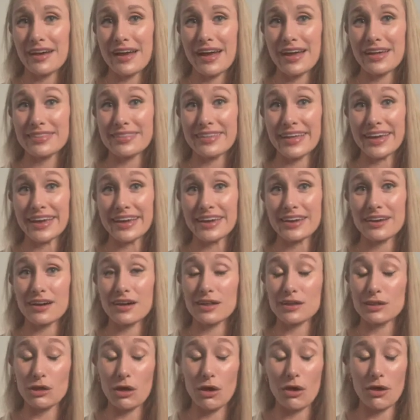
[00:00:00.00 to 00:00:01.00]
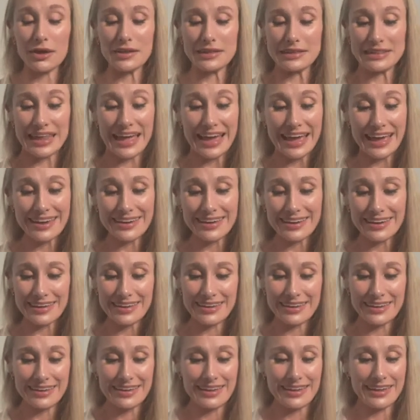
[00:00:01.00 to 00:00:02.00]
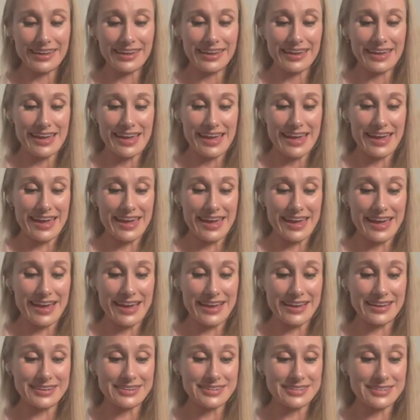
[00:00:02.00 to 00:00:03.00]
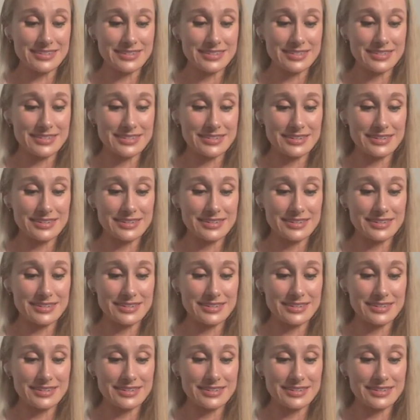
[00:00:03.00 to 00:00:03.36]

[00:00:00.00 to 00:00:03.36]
I like a long leg, and